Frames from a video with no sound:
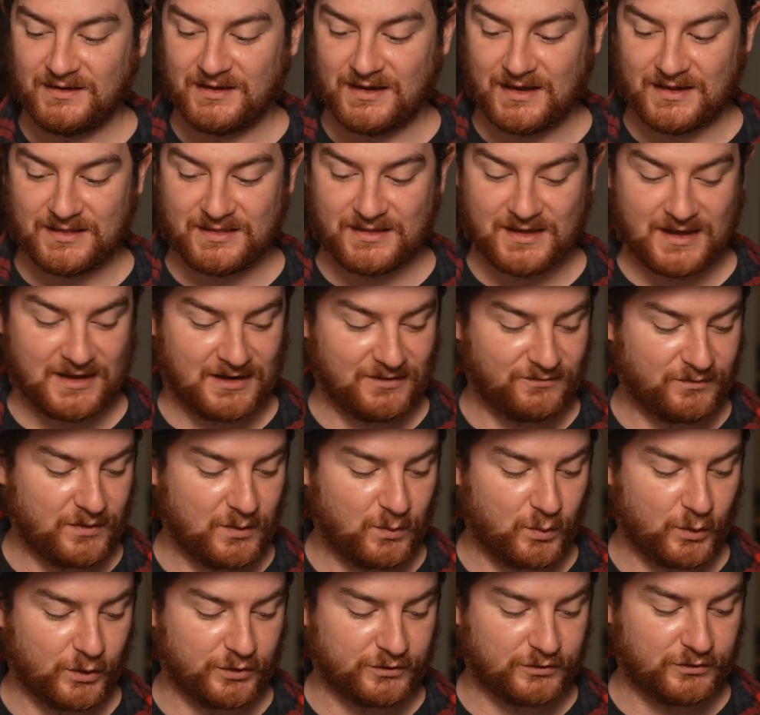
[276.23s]
And then if we
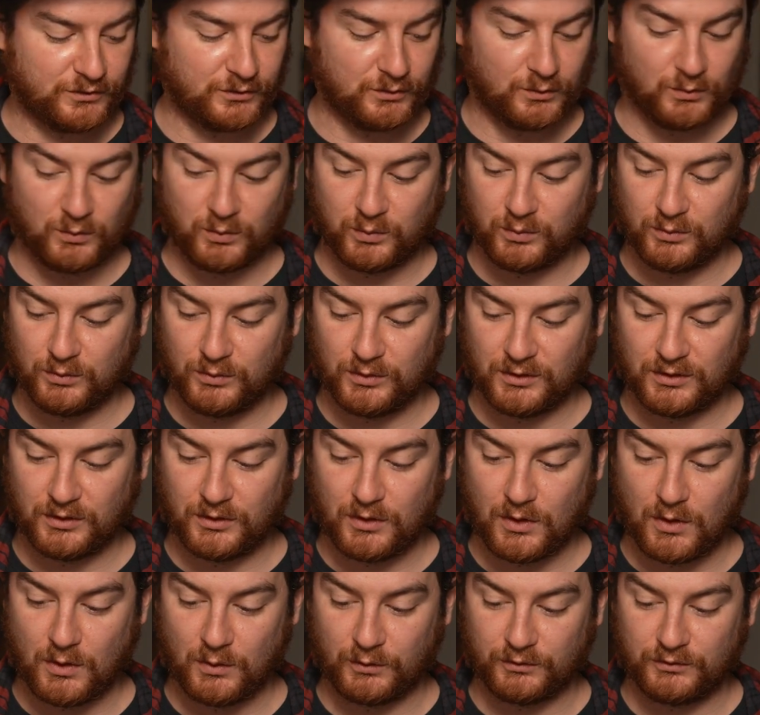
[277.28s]
were to
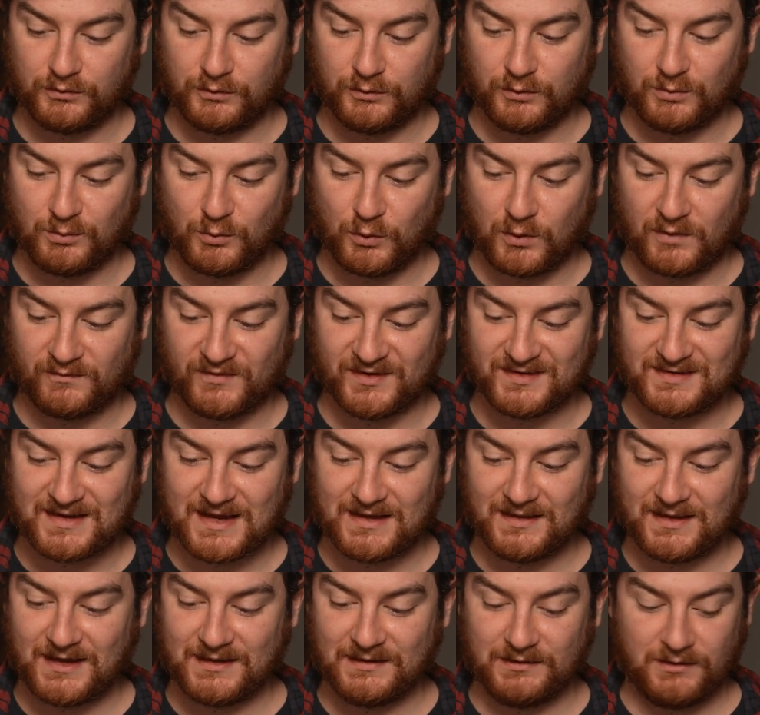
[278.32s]
go to more of a
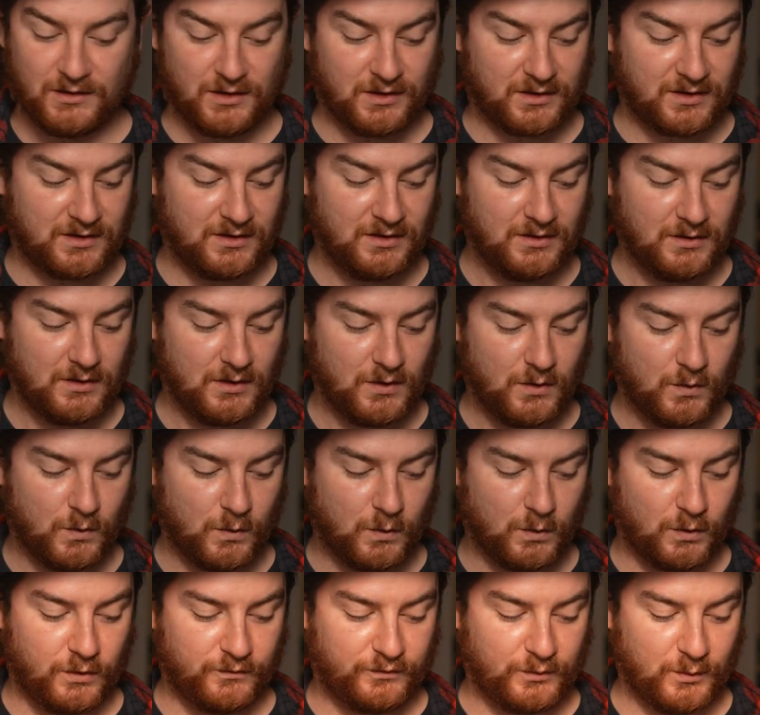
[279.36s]
daylight look,
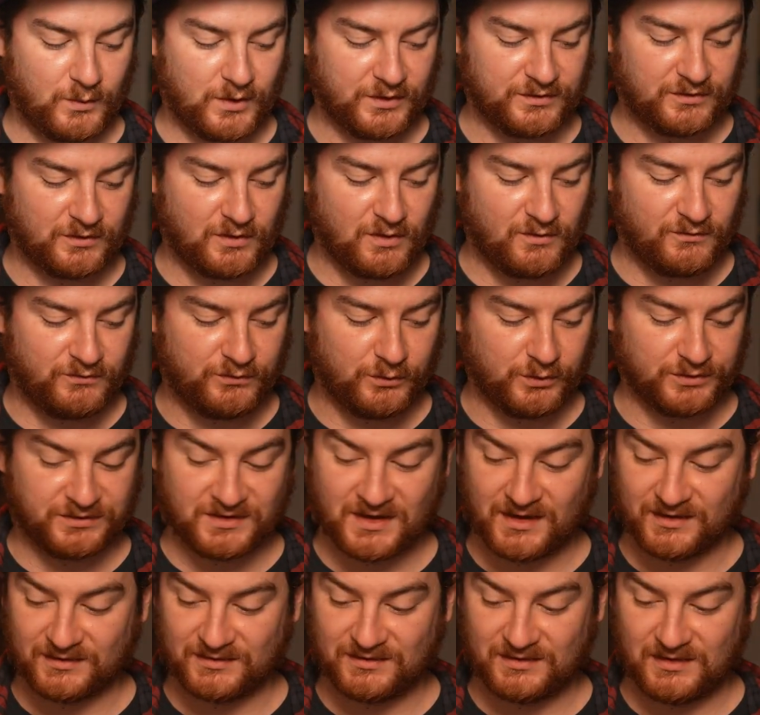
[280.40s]
or if we want to go full
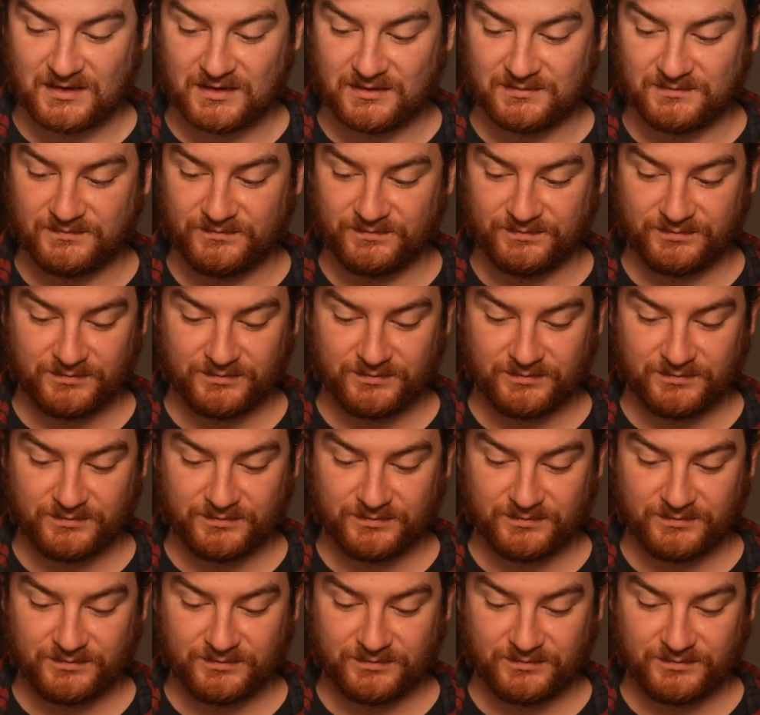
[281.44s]
tungsten,